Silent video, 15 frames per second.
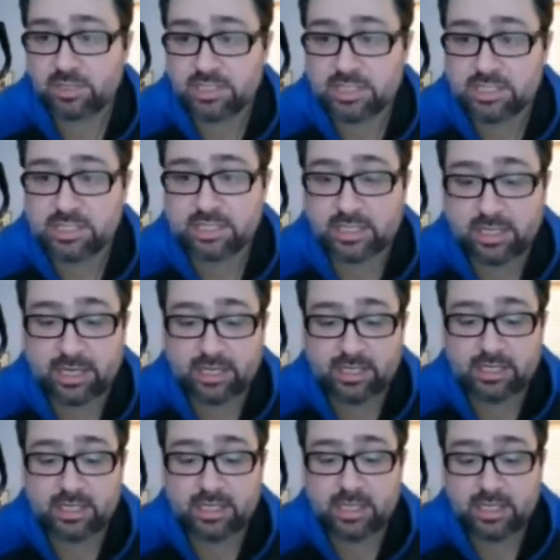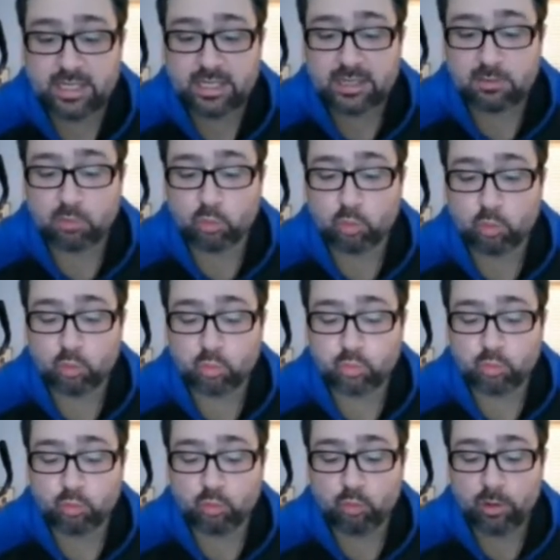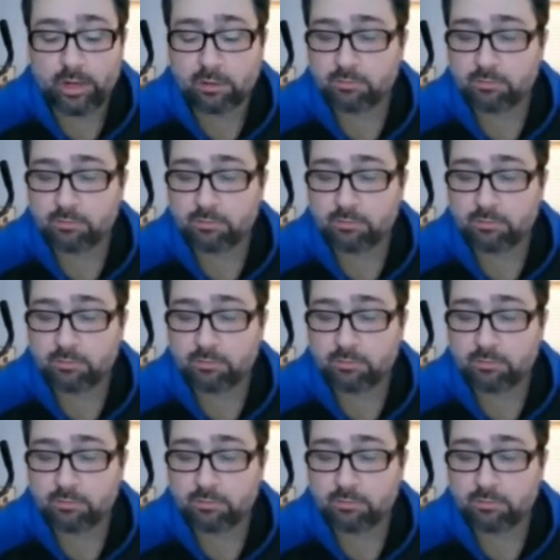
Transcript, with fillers: which isn't like, we're